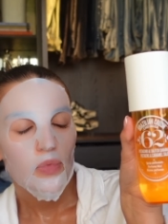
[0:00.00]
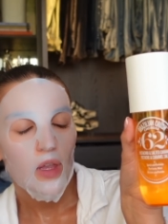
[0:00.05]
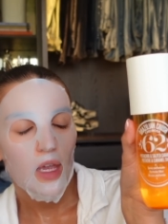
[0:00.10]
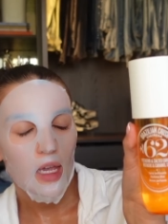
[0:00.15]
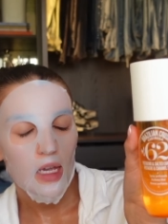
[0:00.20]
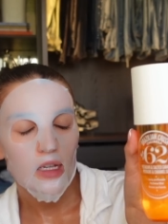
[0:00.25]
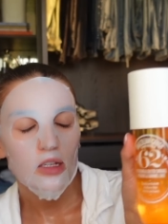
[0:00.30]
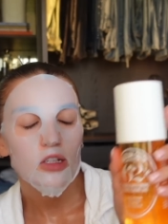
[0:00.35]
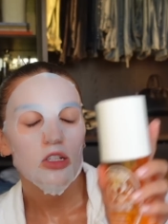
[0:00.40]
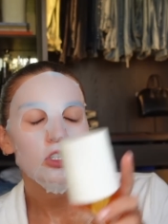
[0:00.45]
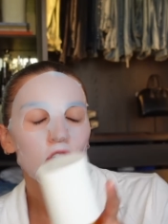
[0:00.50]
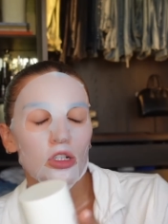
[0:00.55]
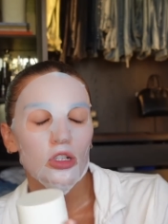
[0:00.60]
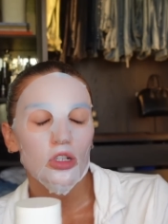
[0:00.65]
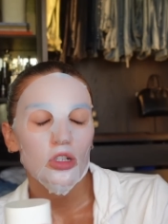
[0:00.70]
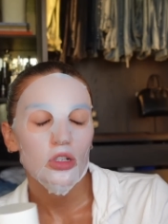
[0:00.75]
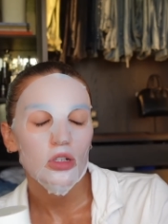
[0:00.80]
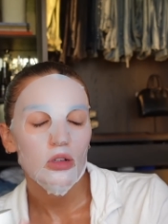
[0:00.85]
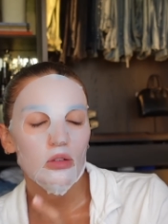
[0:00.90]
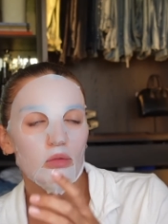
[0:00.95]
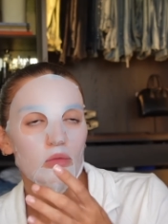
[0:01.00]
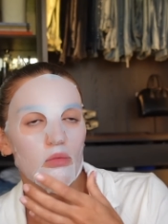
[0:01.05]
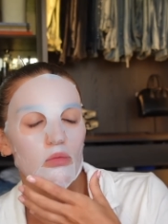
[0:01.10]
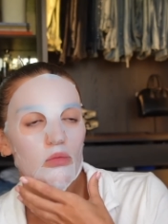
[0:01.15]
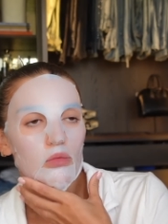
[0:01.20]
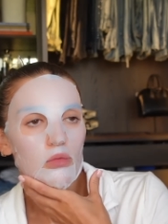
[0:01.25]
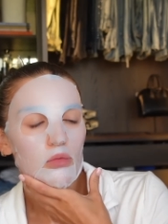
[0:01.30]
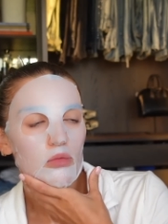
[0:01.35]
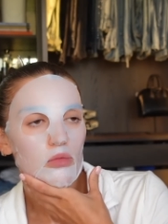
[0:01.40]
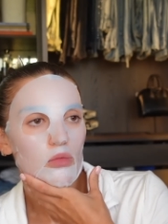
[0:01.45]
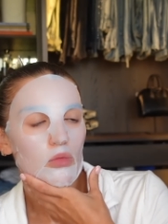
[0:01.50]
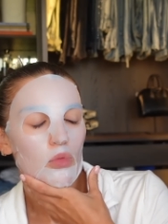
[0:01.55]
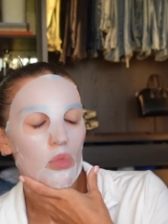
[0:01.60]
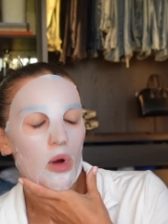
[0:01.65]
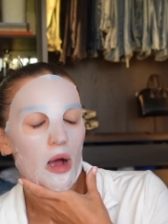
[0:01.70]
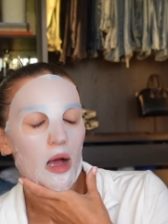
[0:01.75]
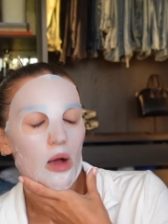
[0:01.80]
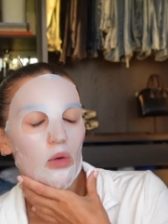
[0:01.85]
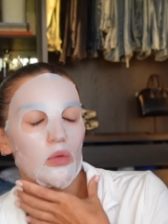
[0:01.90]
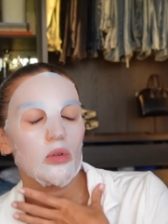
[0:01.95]
It's
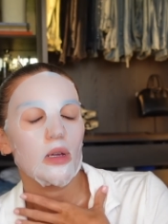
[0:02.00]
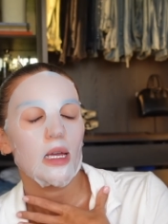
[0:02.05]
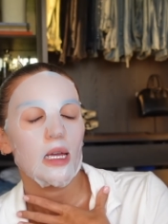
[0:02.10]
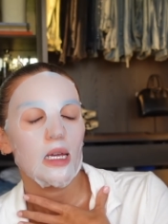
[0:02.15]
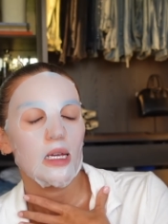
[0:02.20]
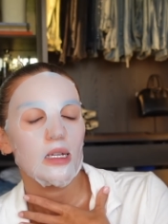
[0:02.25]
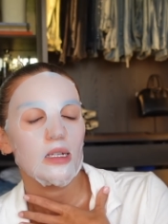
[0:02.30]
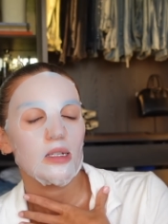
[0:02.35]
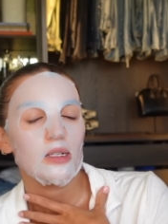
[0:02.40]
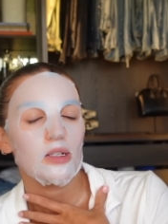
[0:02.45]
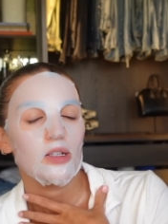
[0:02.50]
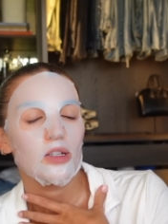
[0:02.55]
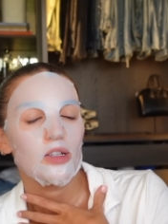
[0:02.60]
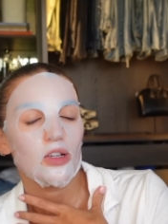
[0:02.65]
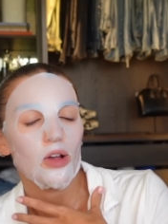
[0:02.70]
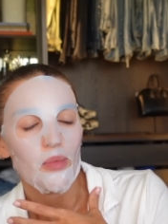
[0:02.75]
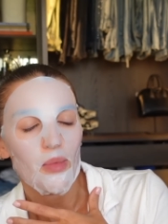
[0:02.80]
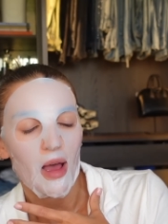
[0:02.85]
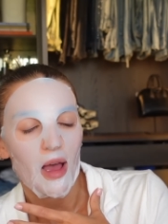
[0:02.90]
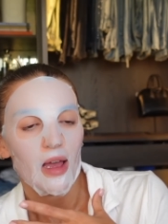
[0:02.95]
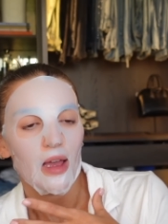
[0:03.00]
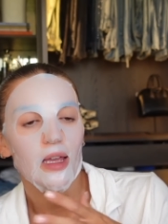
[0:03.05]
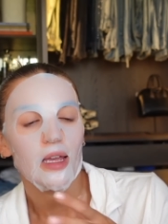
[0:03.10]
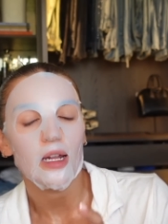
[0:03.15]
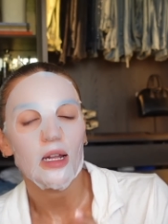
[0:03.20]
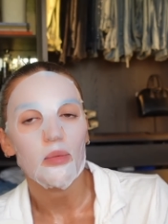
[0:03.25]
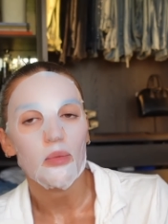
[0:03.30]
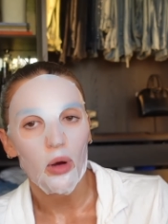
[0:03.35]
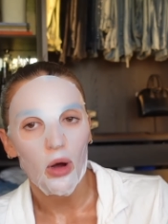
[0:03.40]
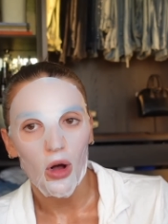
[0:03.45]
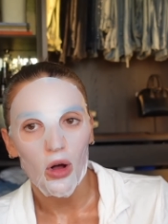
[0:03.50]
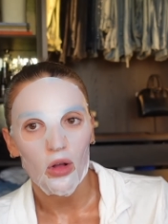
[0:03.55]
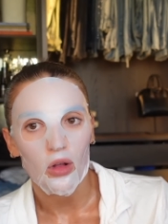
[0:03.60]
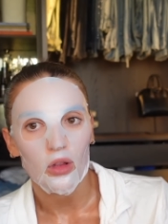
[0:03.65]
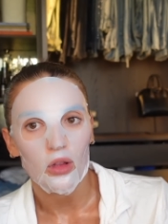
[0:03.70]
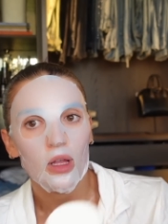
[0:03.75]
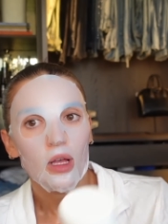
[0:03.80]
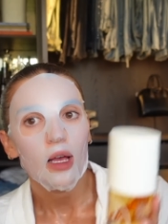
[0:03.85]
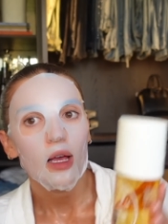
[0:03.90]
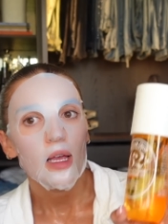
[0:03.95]
wow, it is summer in a
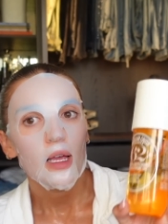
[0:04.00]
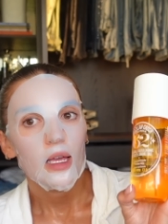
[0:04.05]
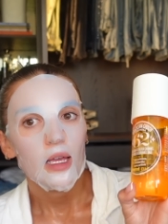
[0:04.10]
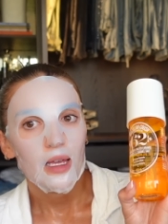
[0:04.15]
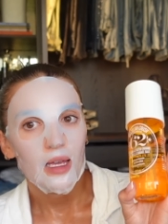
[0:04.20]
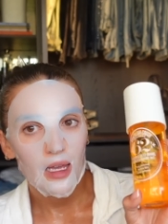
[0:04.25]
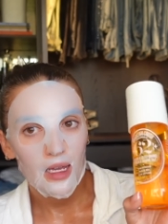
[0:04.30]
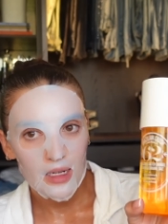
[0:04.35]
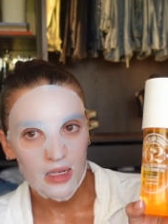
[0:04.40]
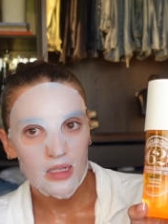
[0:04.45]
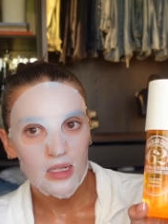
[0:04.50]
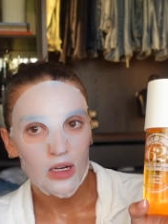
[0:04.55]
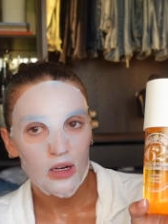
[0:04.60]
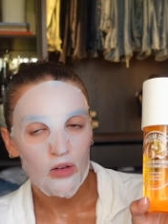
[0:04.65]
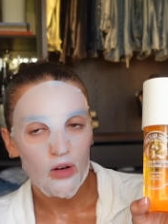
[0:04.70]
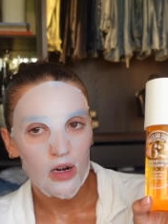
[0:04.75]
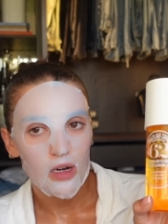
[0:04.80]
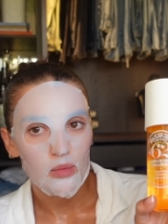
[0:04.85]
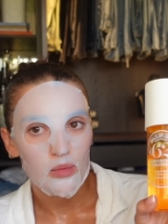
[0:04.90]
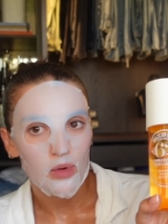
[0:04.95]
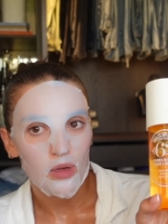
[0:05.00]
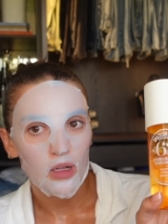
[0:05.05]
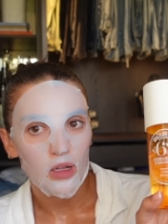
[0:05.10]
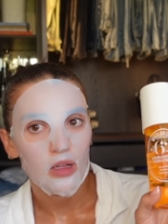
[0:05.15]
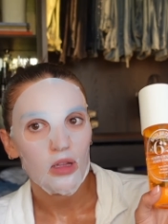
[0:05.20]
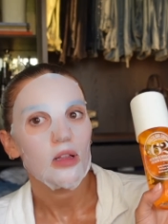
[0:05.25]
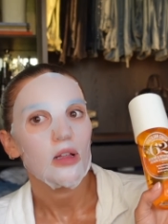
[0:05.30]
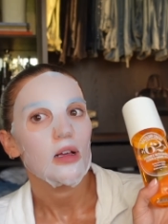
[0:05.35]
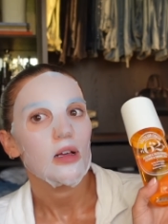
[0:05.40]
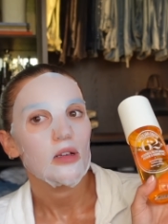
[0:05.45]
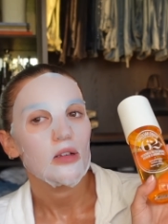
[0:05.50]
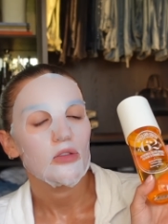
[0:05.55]
bottle. It is incredible.